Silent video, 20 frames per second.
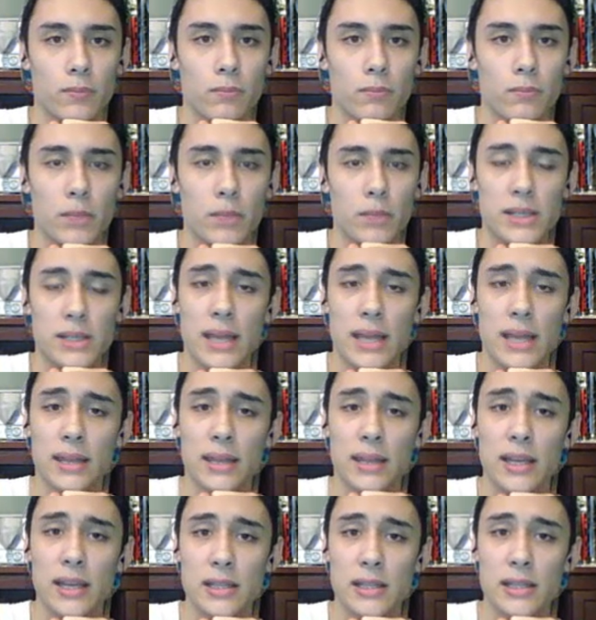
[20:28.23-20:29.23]
Because that
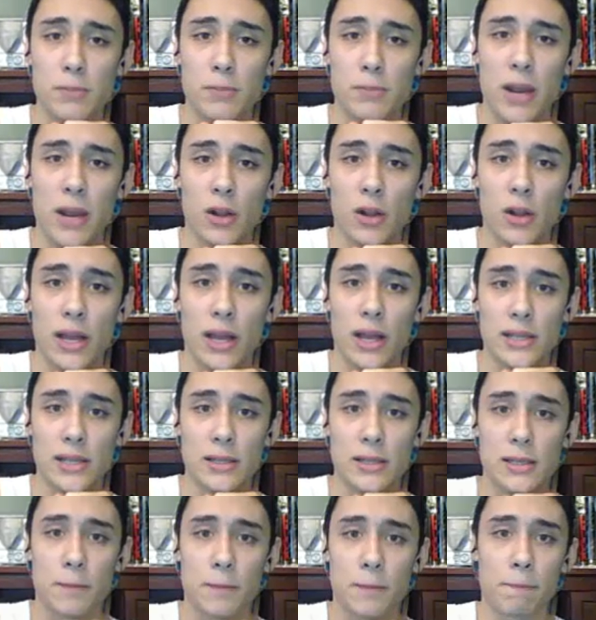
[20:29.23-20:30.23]
thing is
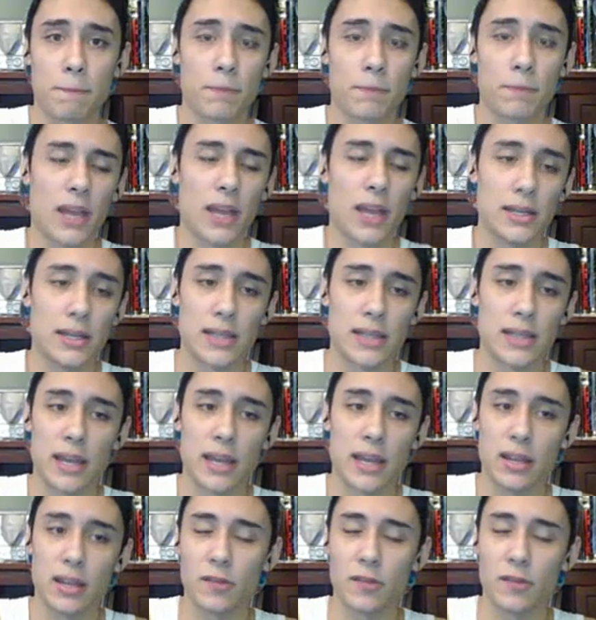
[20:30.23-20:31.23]
paralyzed. And it's at
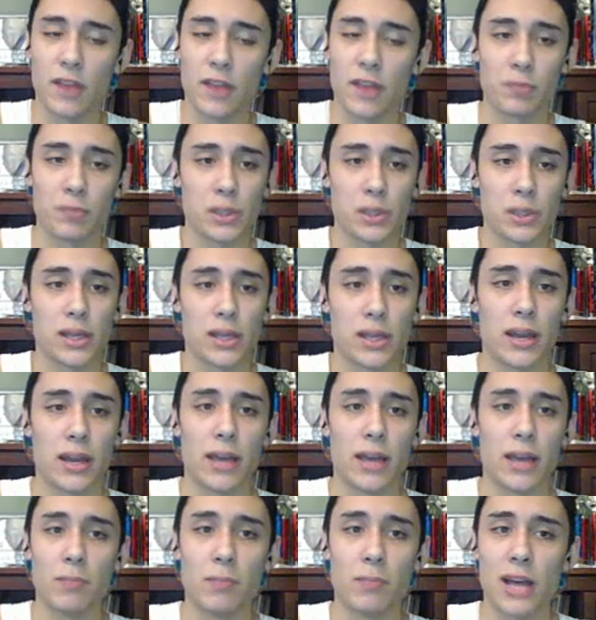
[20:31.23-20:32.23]
85%.
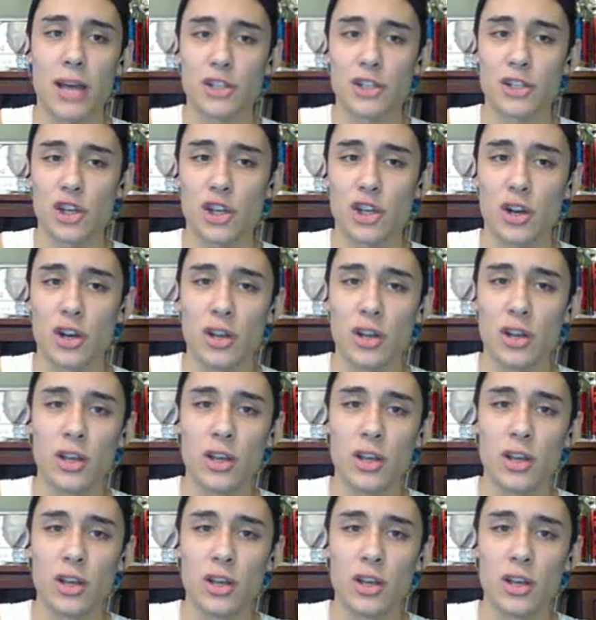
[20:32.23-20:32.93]
I'm not sure.